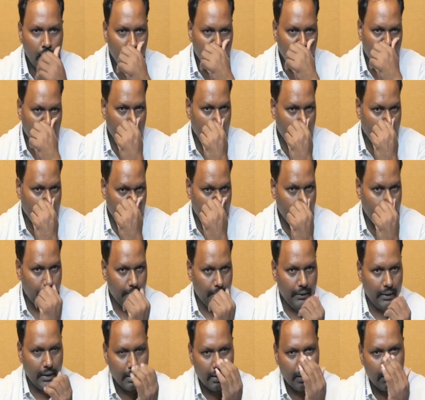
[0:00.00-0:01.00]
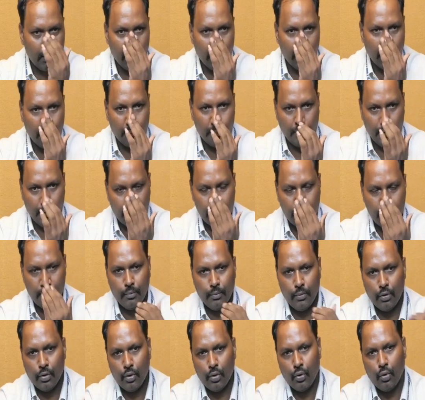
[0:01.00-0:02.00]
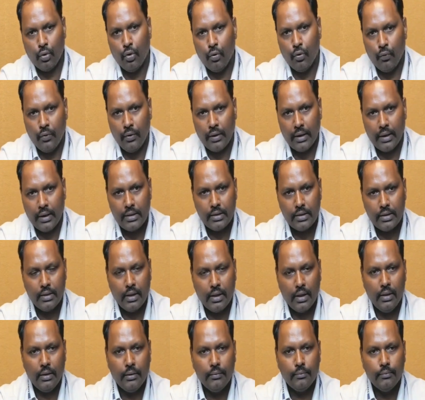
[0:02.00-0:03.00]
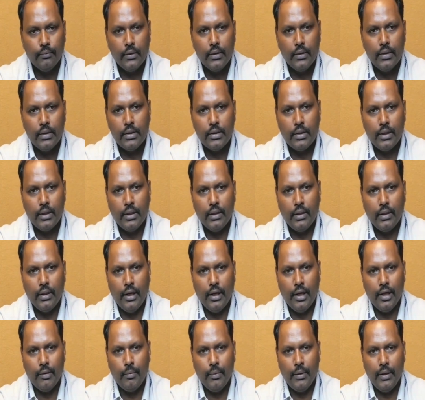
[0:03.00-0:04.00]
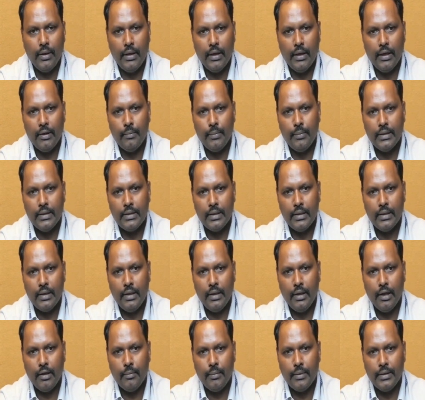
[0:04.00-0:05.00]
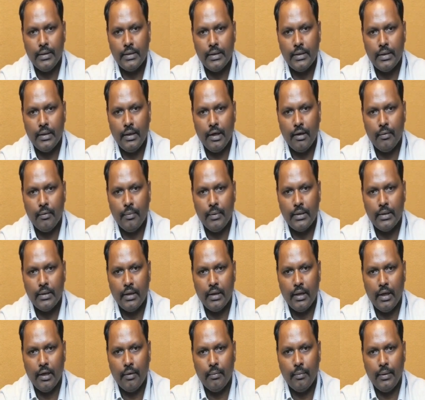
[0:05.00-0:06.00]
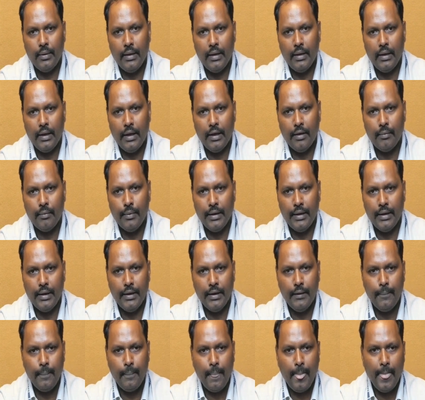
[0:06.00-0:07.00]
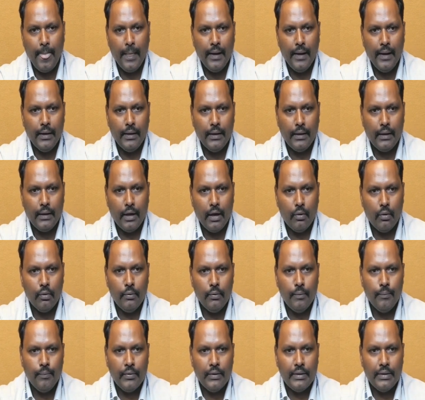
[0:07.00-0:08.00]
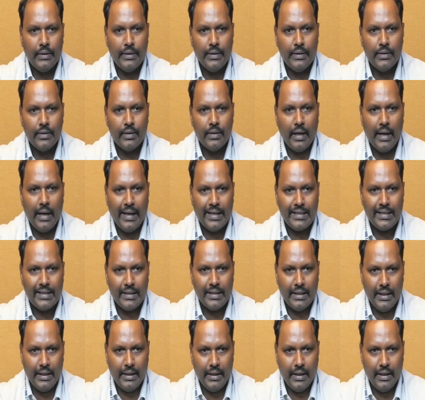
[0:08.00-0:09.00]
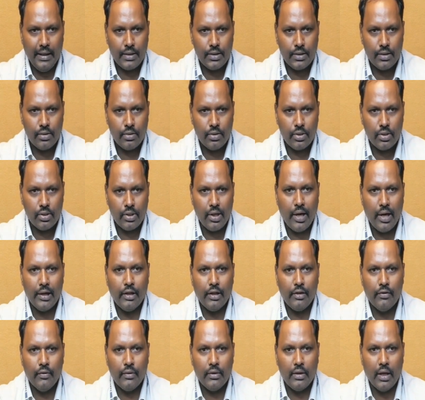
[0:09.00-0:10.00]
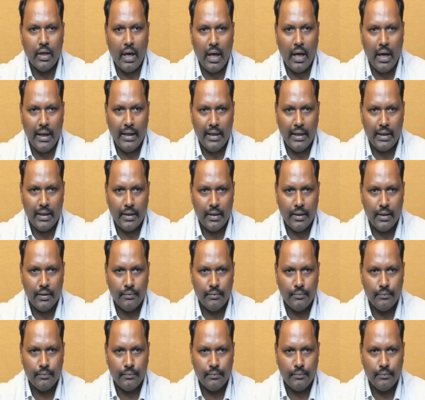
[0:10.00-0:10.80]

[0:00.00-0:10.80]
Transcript: the KMP algorithm is able to go for as that string AB, ABC, ABC, AB, ABD. Now this is the S index starting with the I letter,